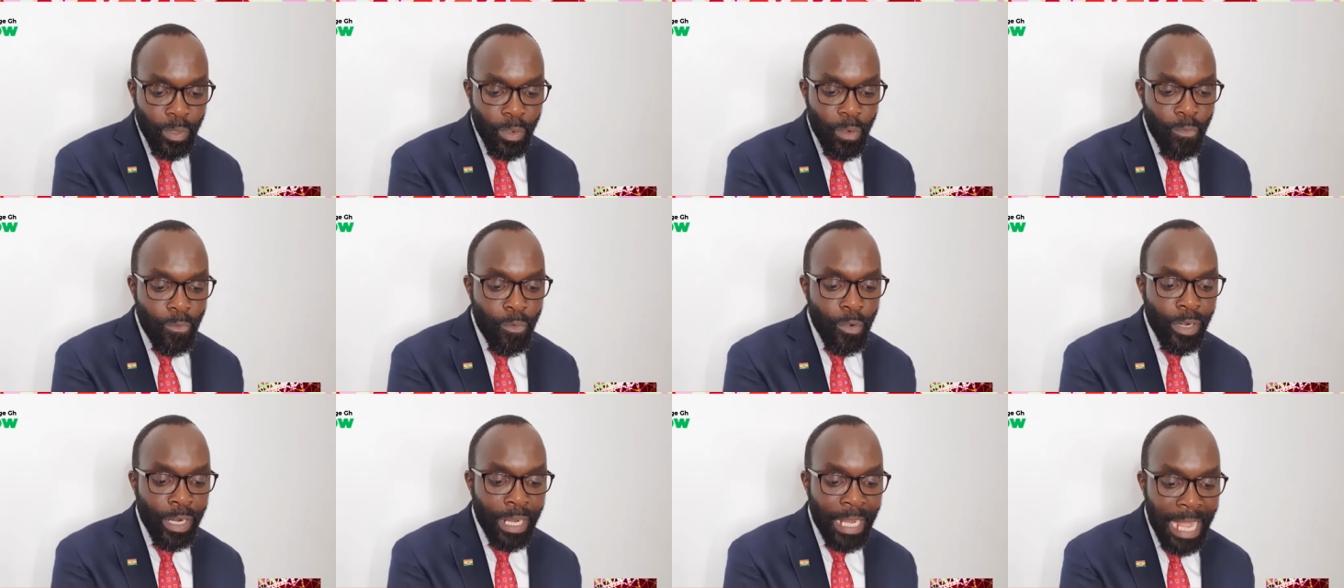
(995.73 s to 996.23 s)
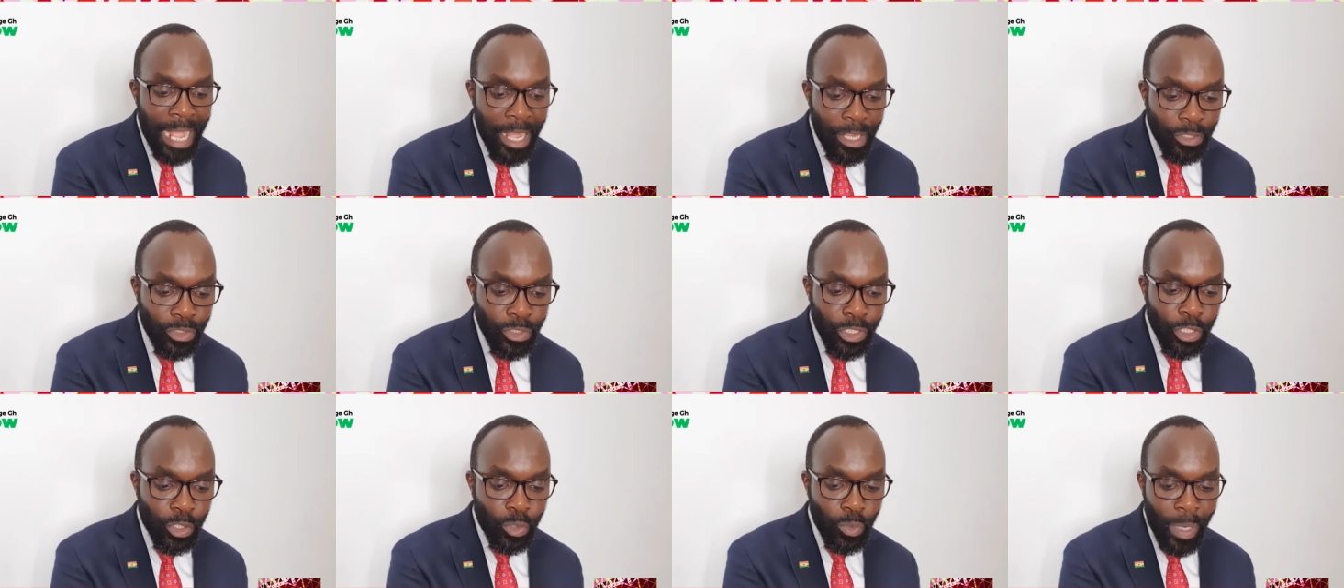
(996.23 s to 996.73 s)
for a
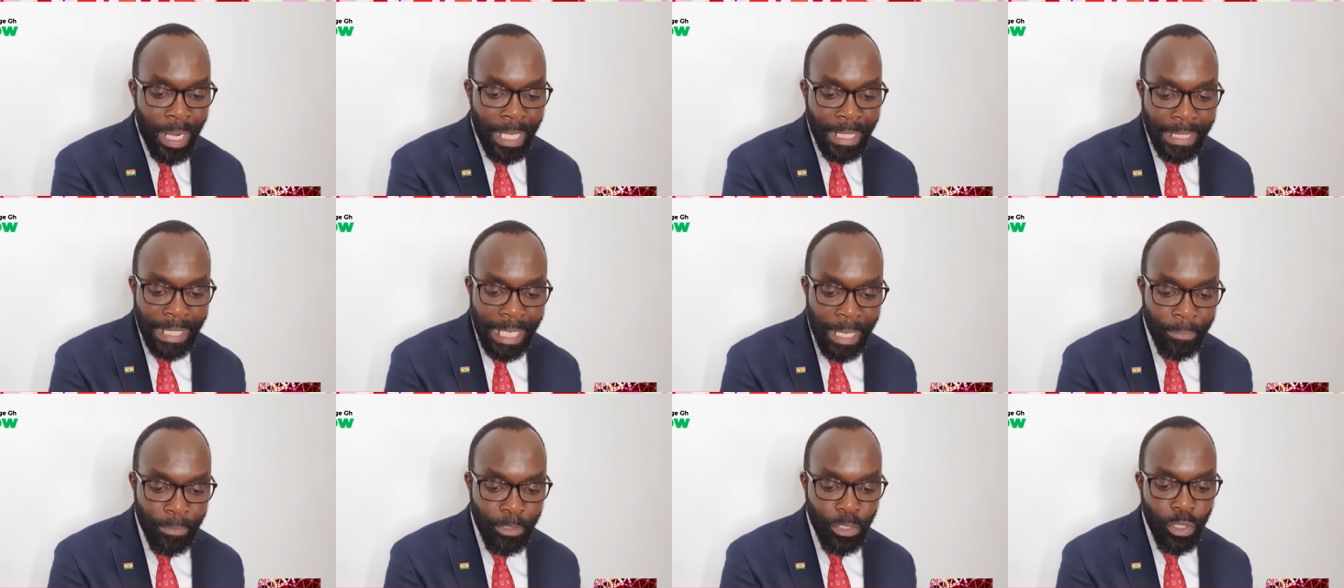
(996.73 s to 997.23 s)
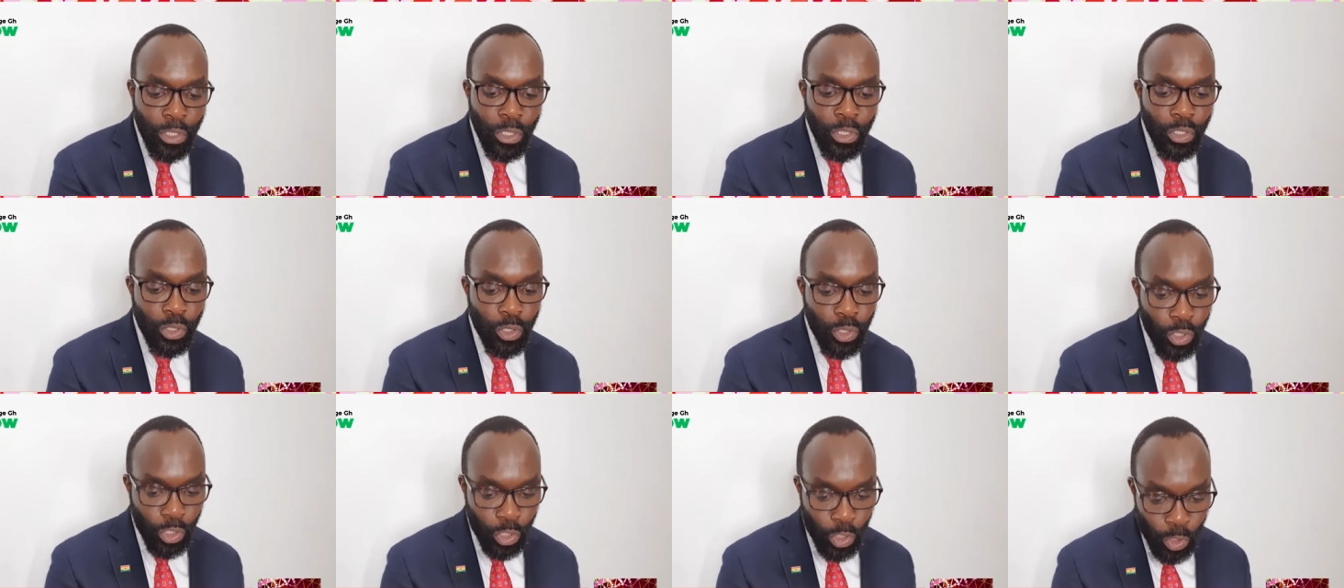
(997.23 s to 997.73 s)
country to attempt
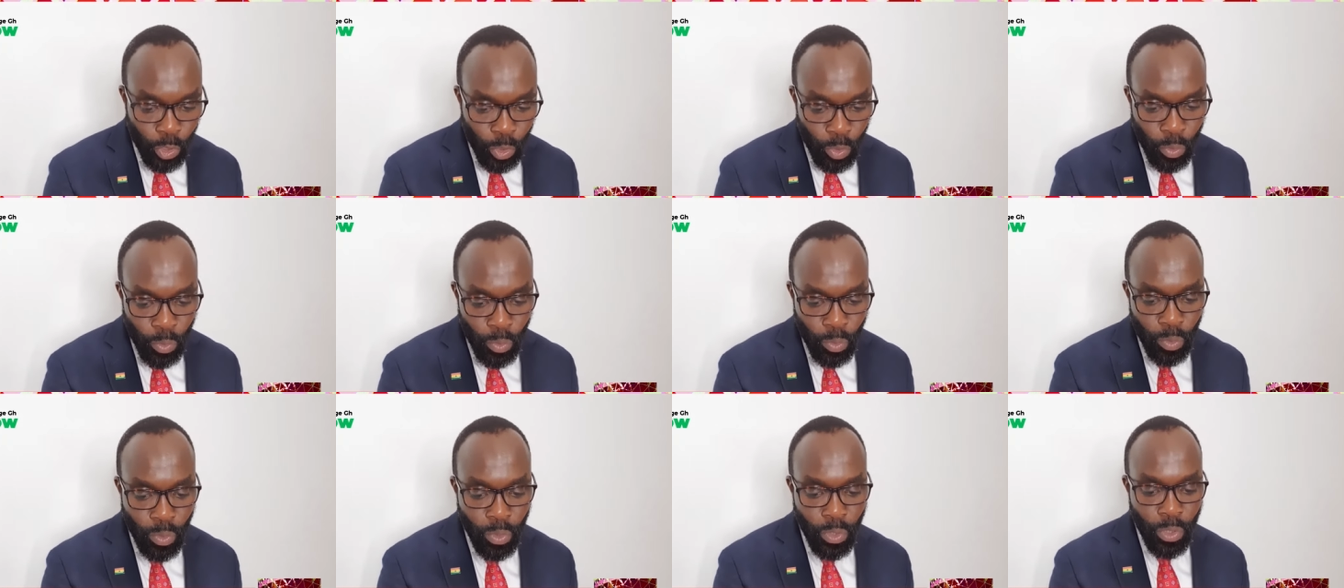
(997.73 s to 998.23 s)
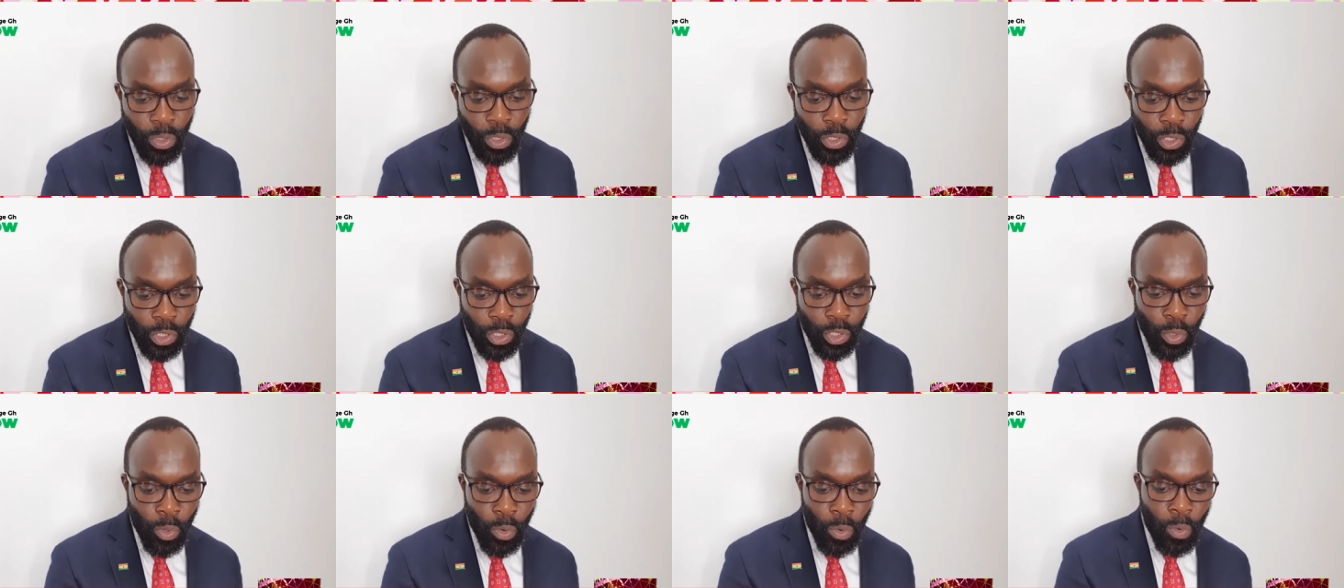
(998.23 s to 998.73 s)
to do
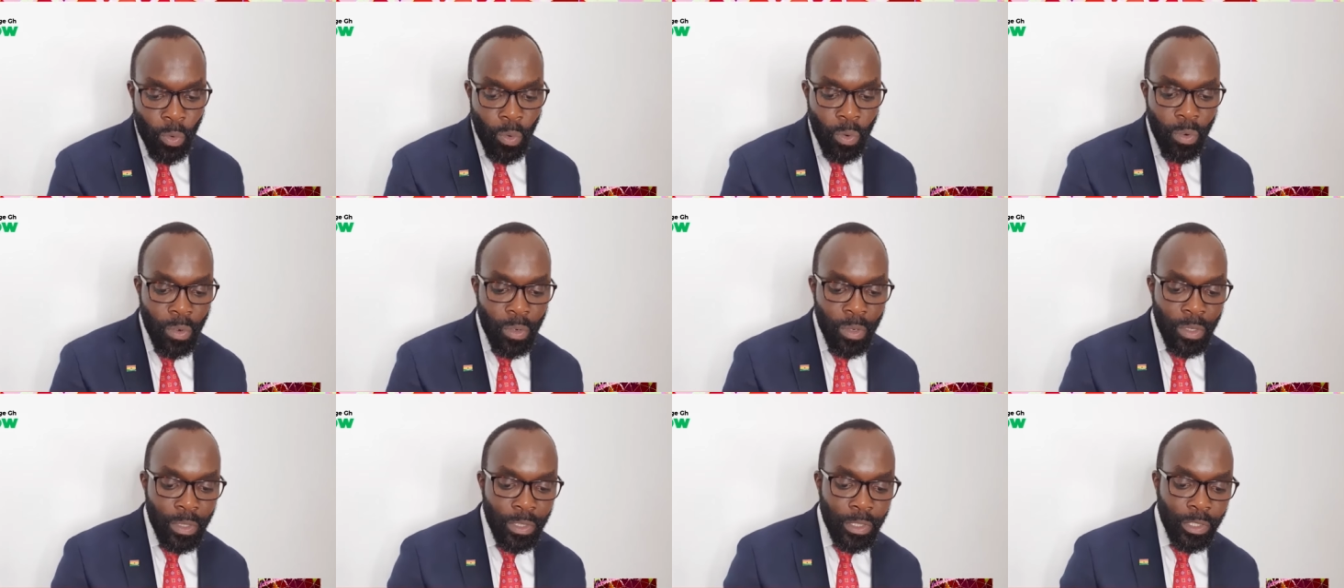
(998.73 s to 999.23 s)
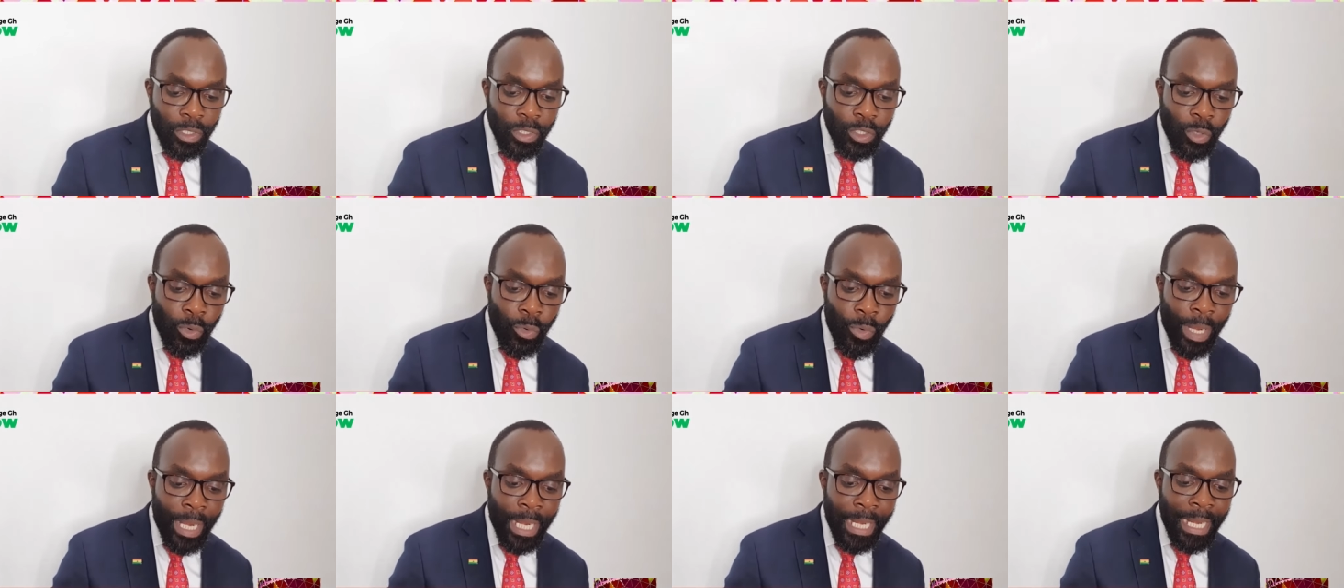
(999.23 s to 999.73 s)
so
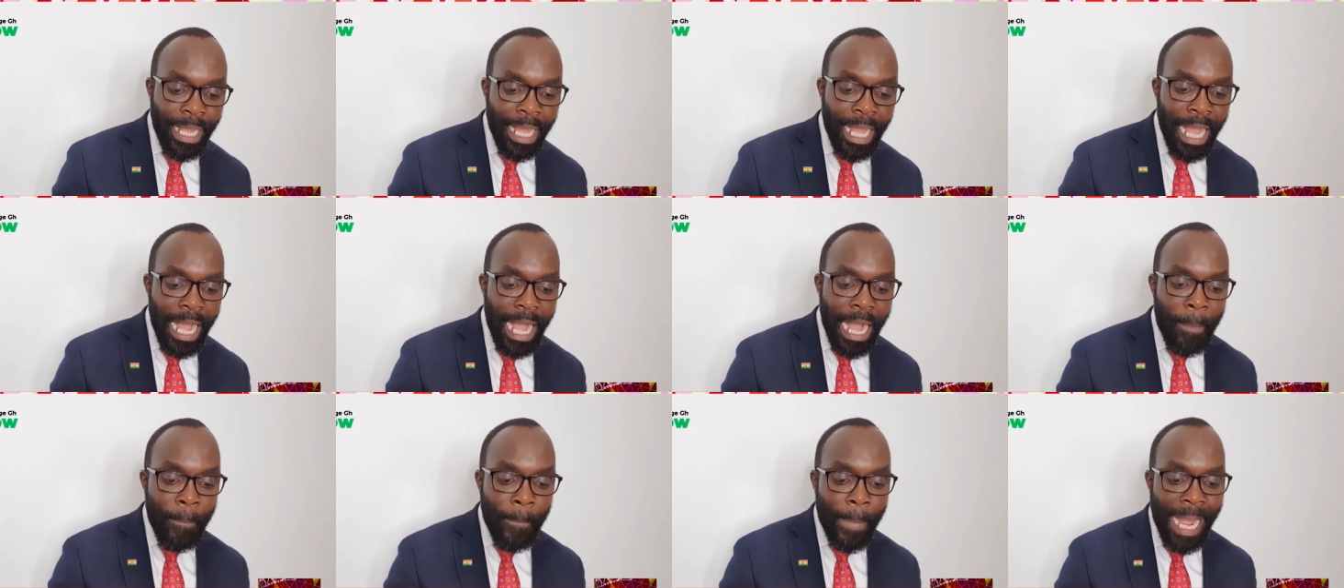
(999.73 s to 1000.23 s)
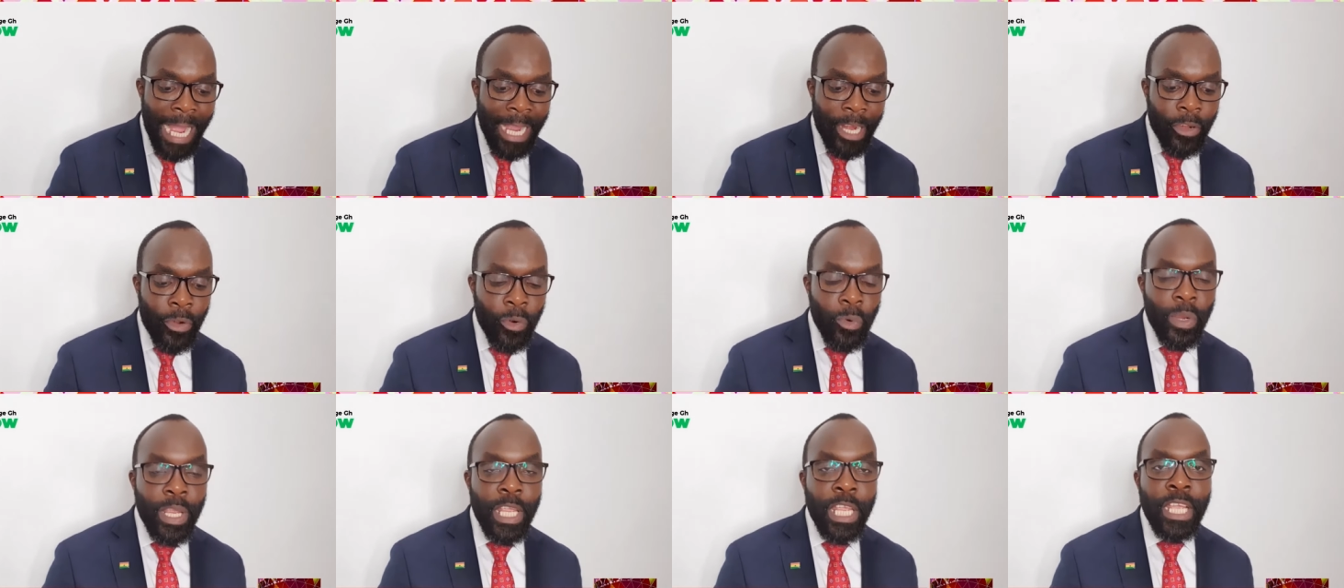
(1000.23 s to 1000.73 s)
during a
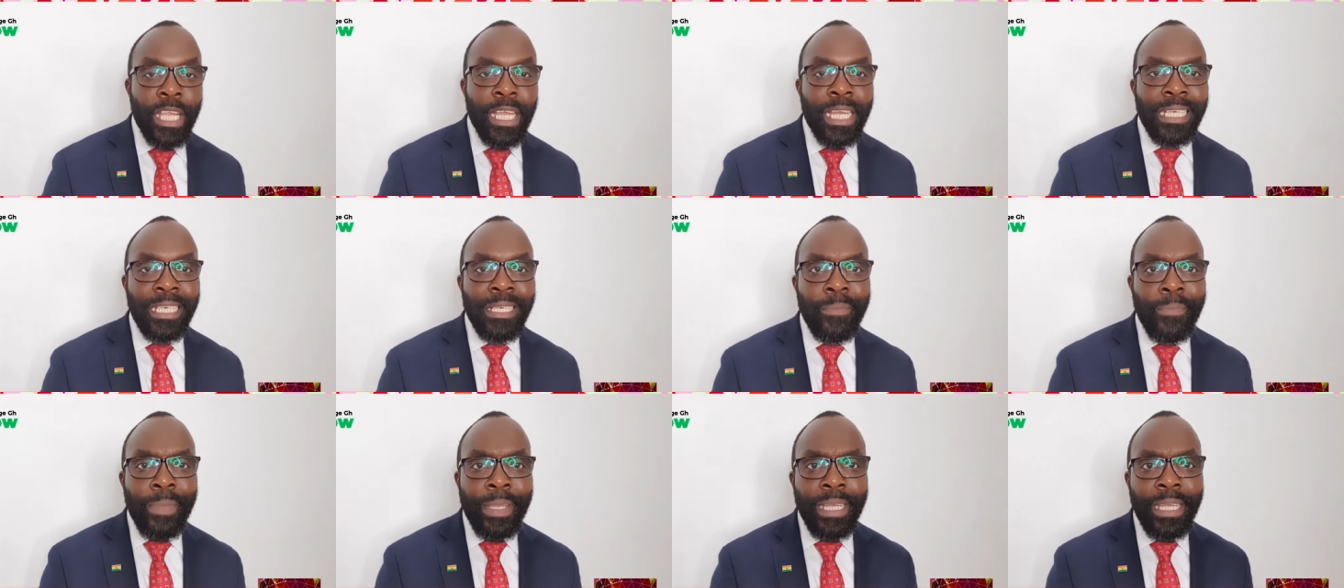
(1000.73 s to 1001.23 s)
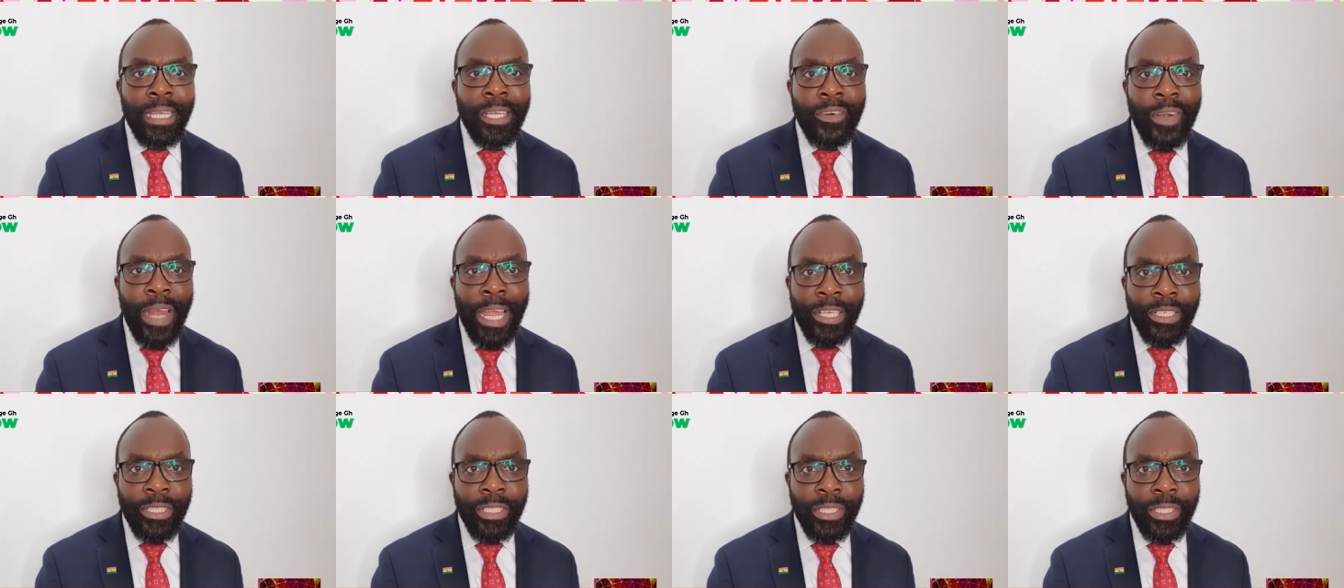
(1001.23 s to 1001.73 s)
microeconomic
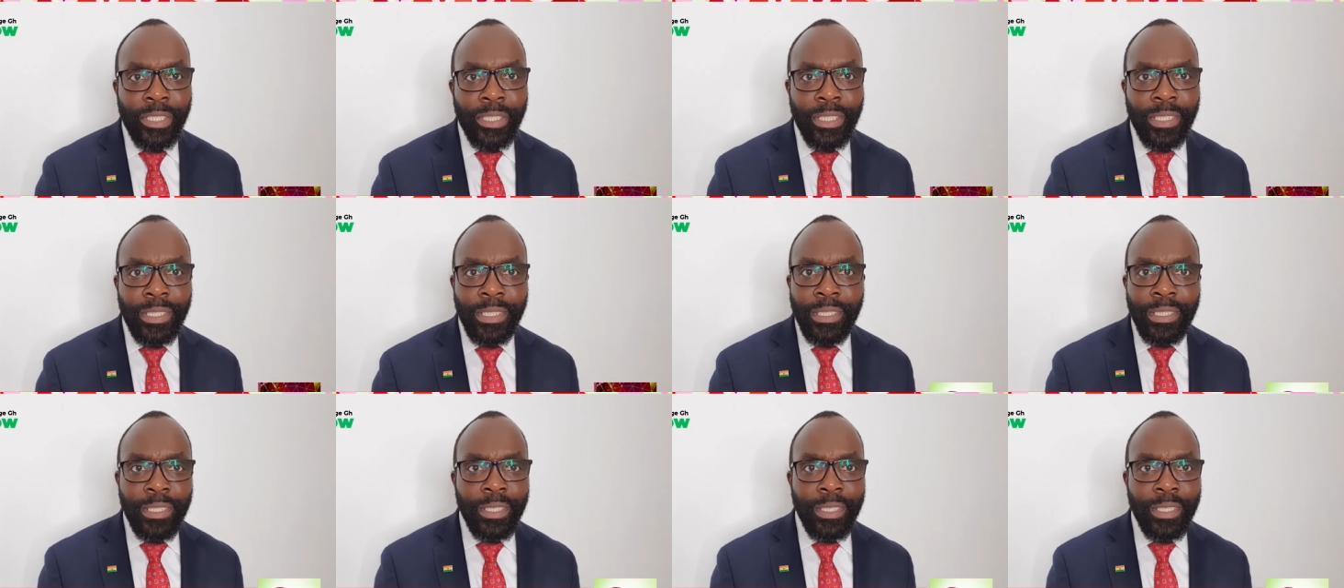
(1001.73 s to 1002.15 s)
crisis,